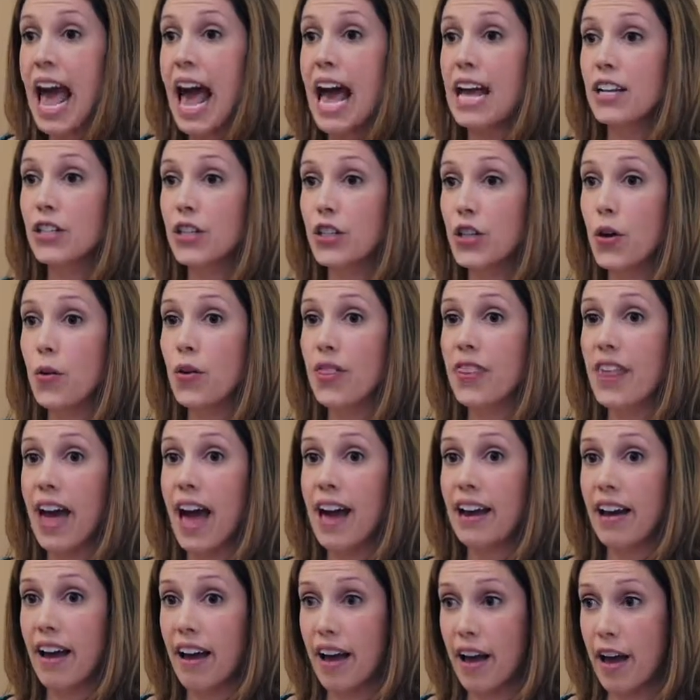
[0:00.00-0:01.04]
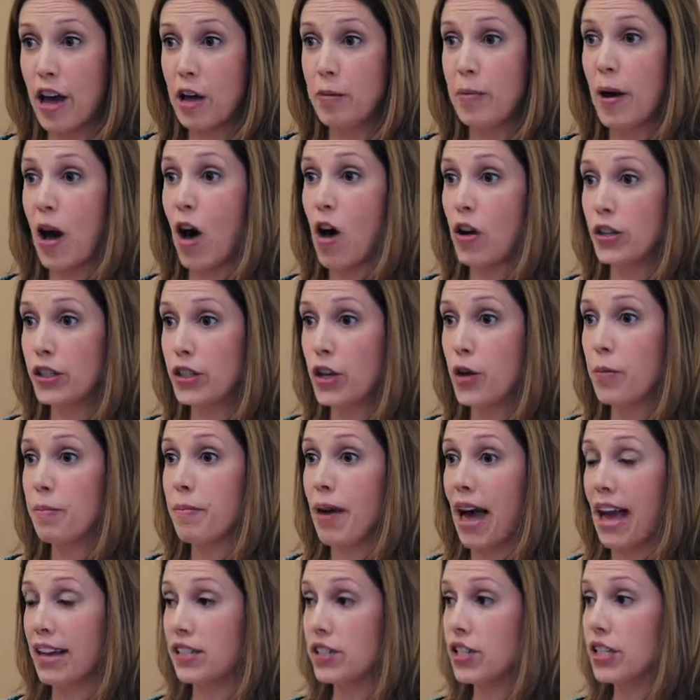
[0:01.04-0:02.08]
And so that hub also
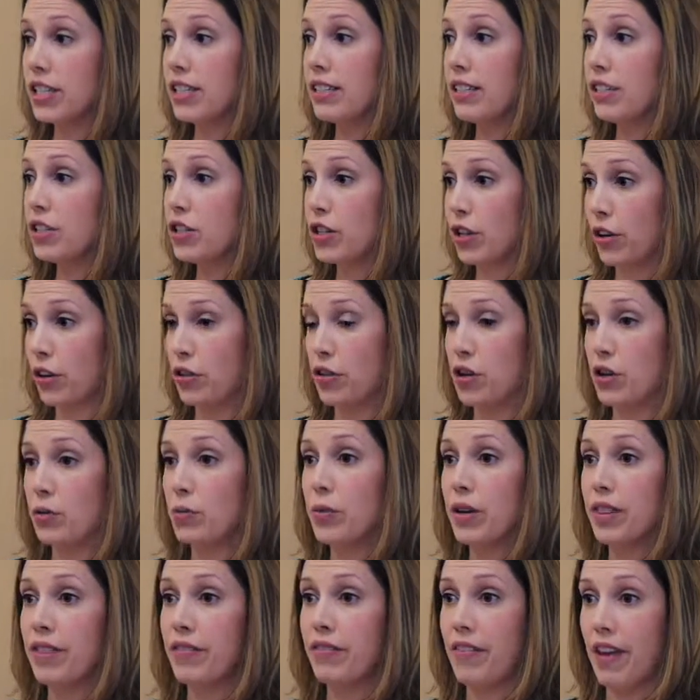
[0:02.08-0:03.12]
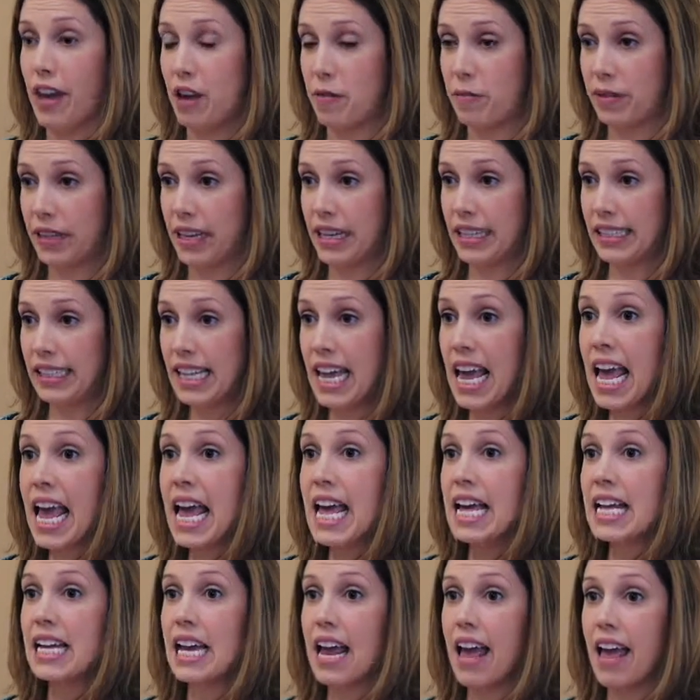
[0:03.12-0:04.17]
matches the children with families.
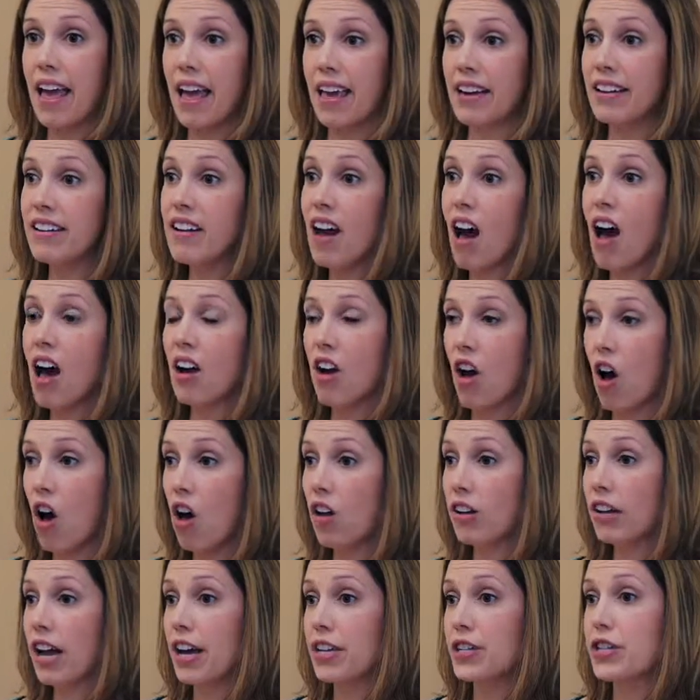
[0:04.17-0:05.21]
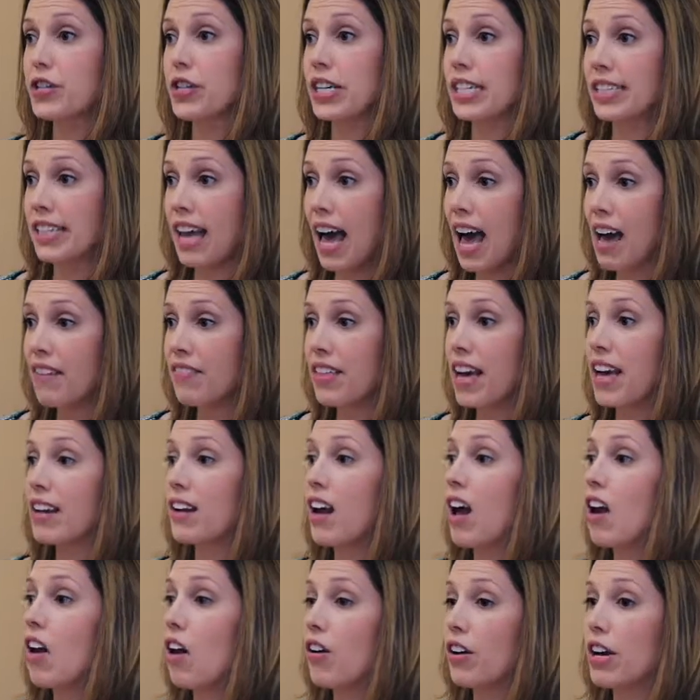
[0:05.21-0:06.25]
And not all countries have that.
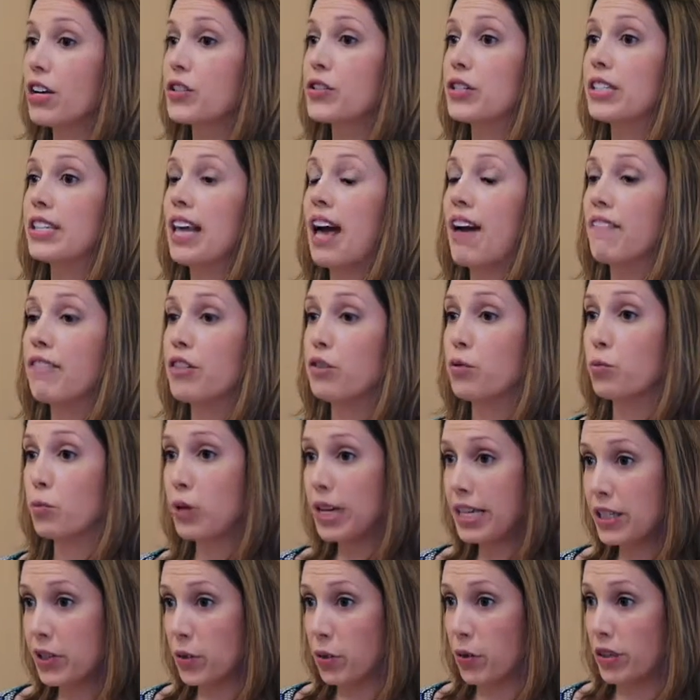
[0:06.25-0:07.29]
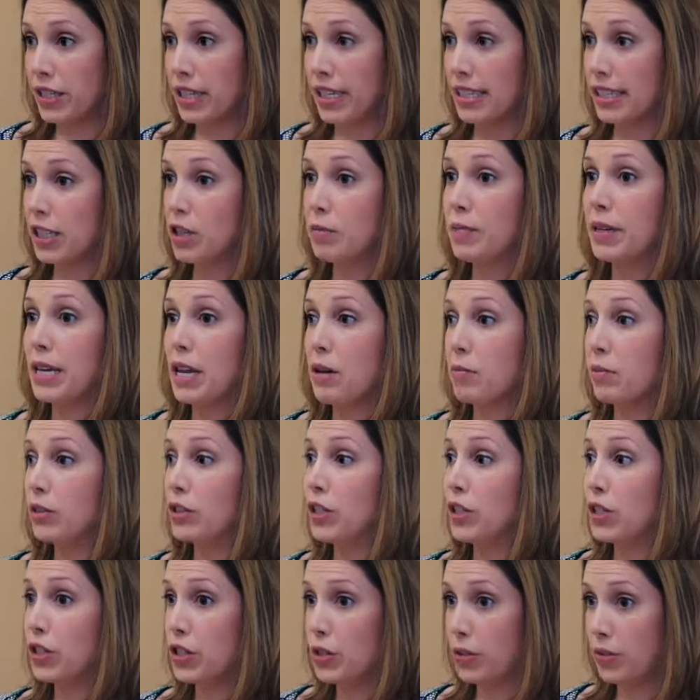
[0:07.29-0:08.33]
Not all countries have the resources to be able
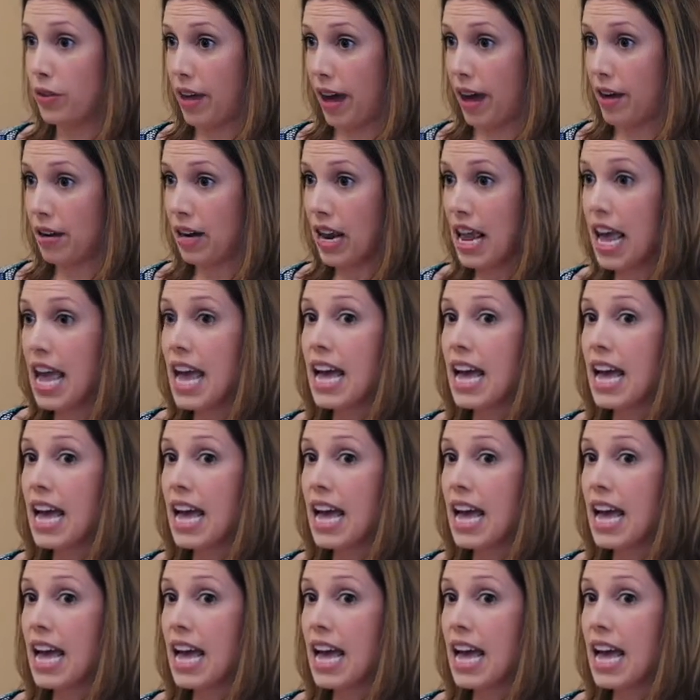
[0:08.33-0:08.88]
to do that.